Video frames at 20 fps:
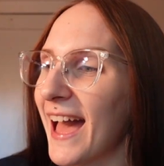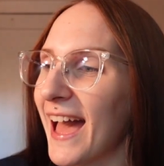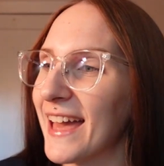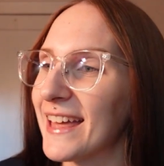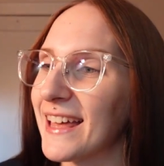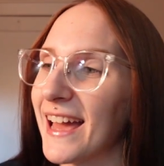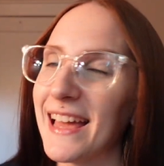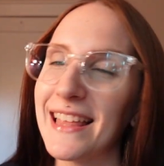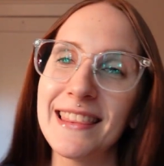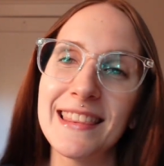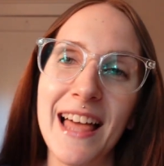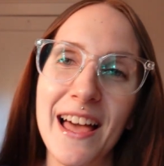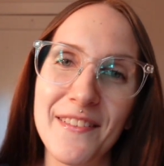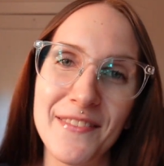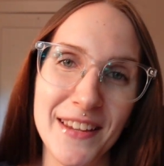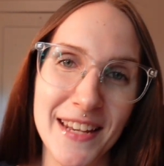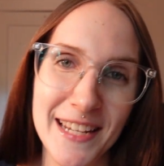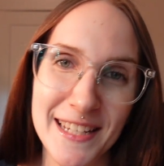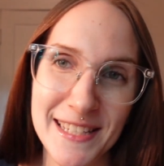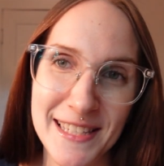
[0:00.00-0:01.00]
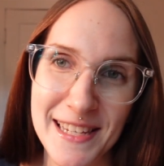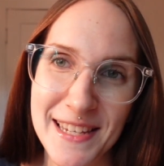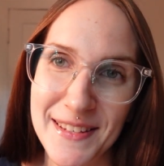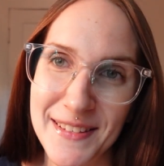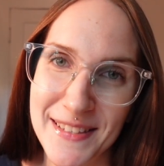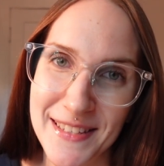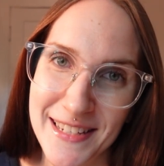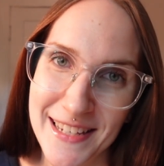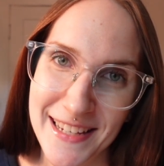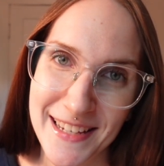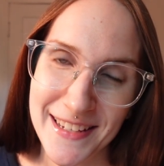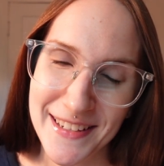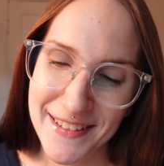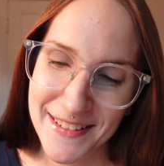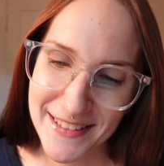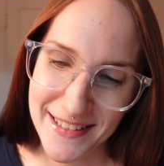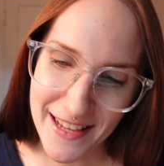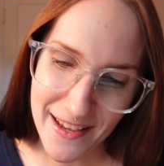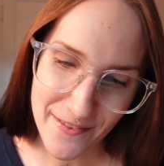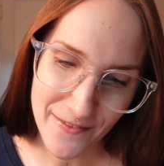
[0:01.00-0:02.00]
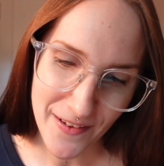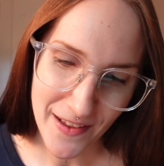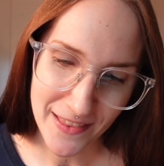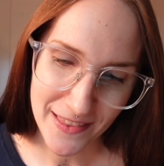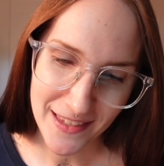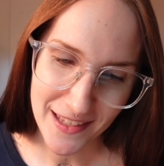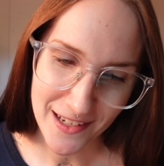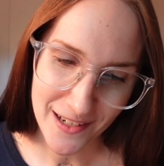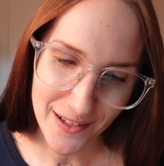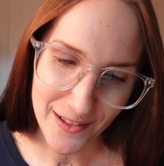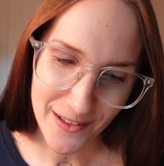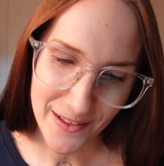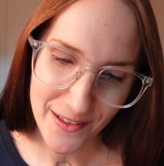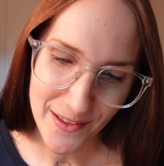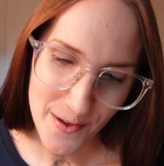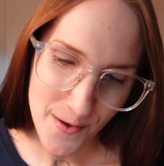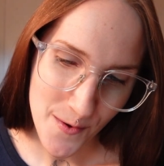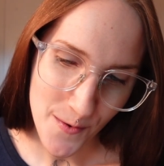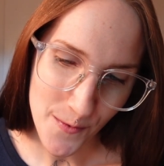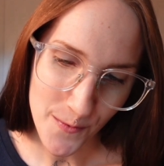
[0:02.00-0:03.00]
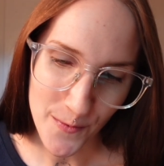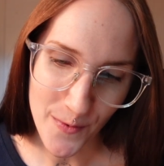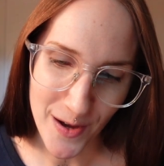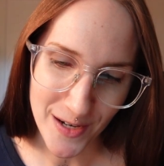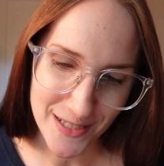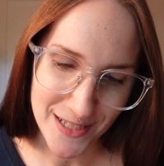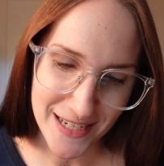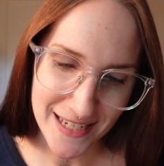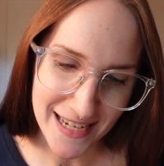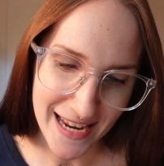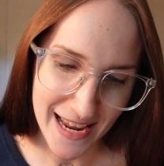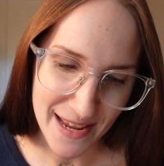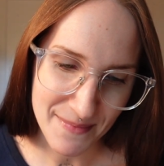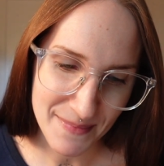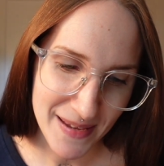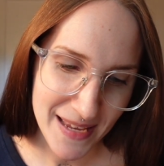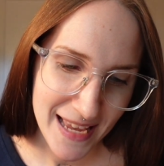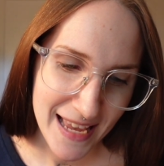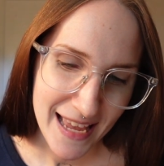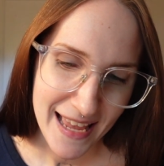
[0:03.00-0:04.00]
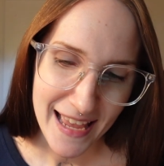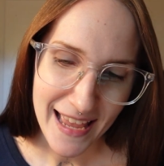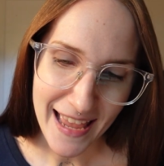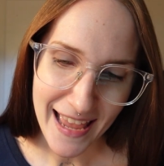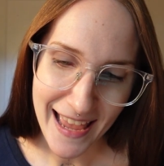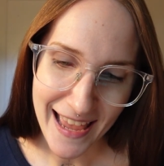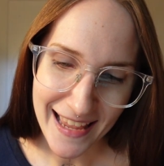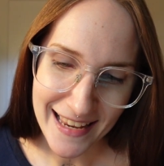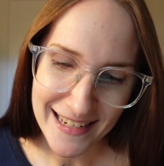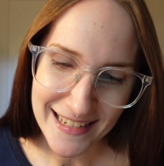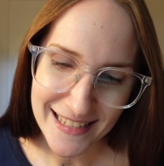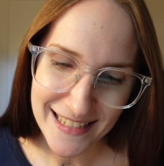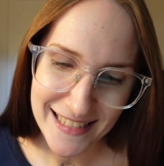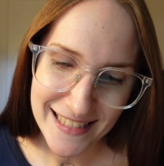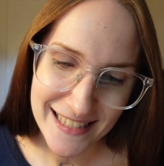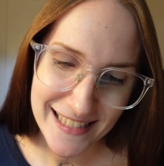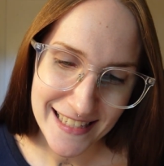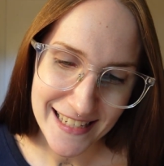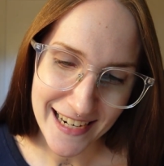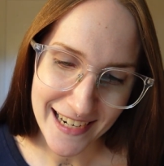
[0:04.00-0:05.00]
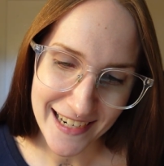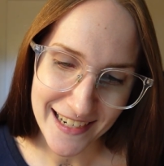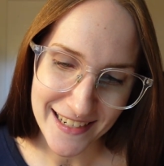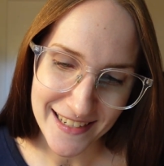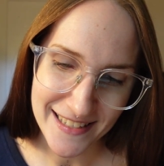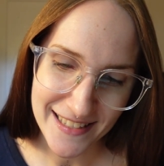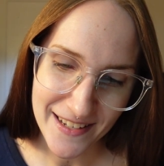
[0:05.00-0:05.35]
I love an excuse to use a fun little washi tape and stickers.